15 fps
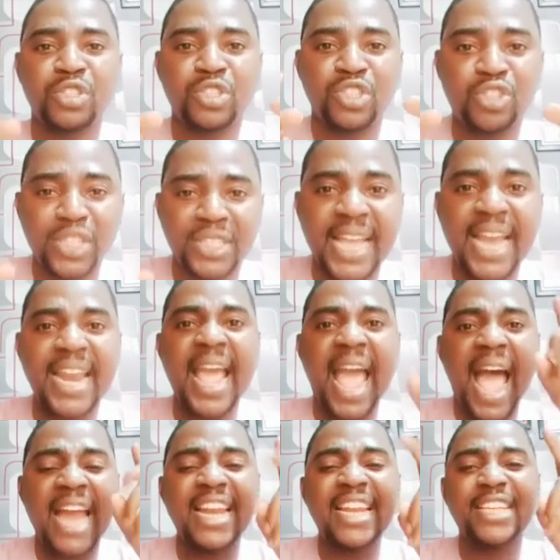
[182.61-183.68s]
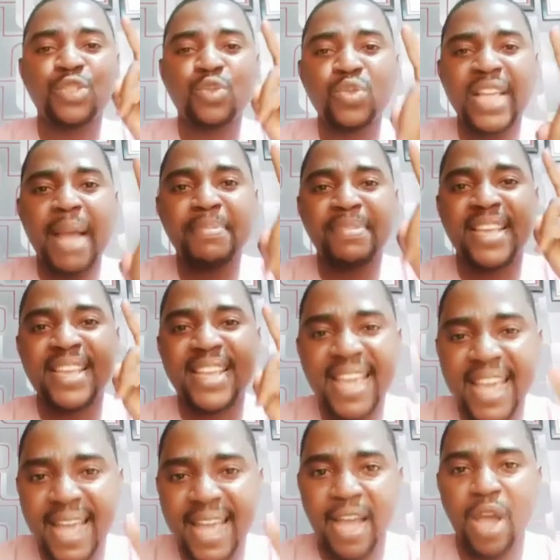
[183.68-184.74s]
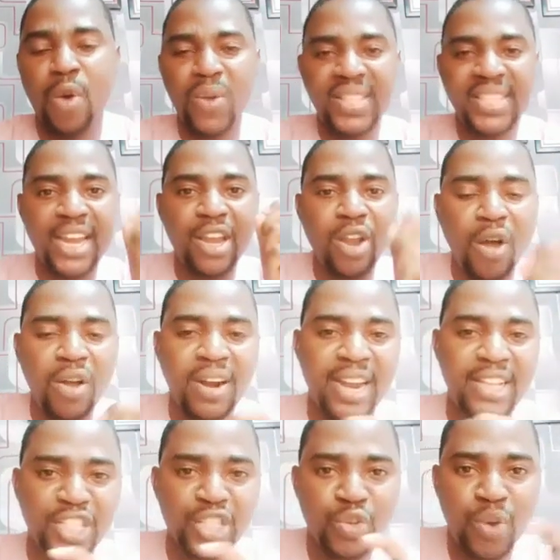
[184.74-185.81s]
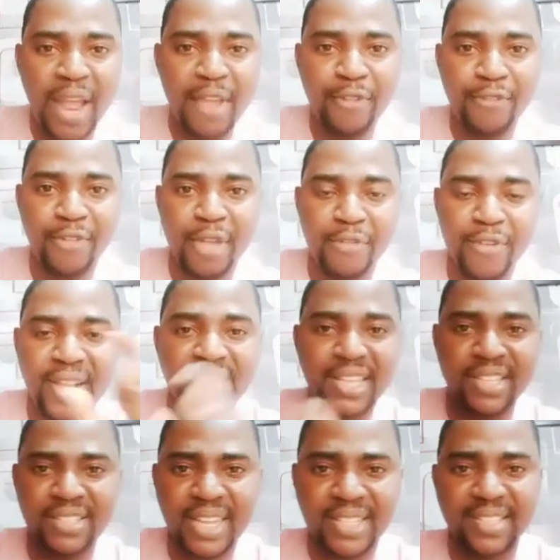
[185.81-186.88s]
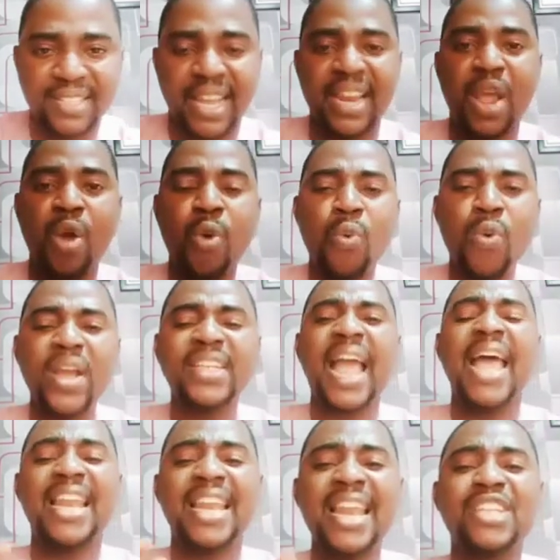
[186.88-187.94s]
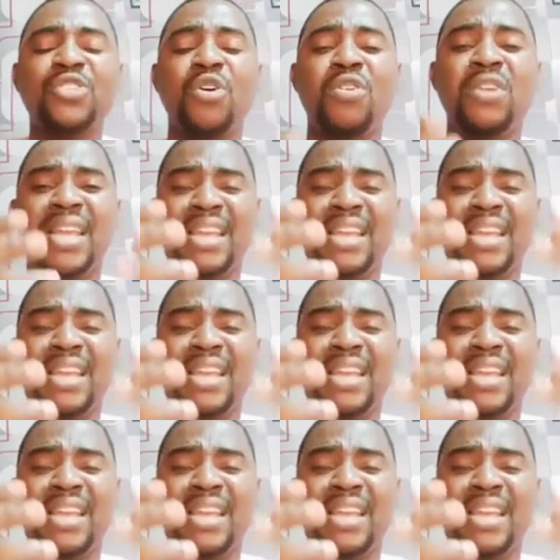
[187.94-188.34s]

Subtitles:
treated at least 2 times a year with a long residual effect insecticide, which at least on